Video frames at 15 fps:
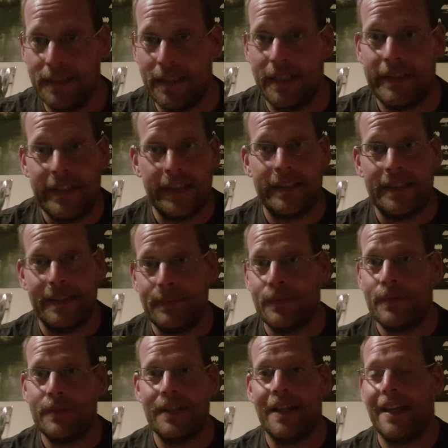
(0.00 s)
It's as
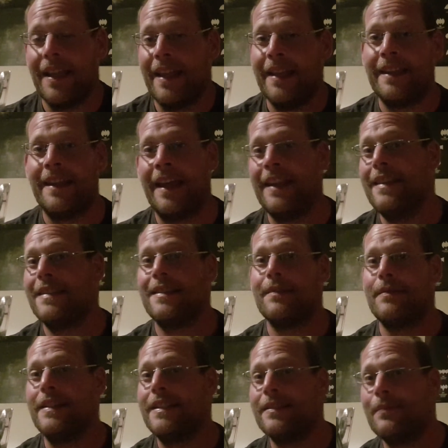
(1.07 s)
simple as that. And hence the
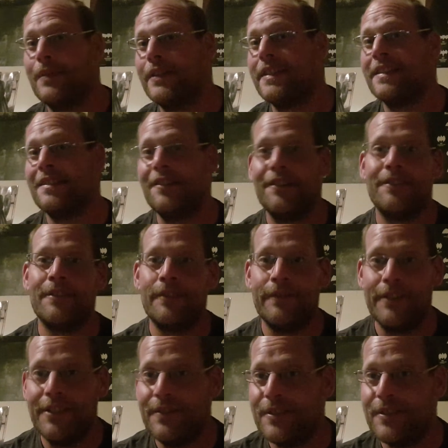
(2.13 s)
reason why it's not a review,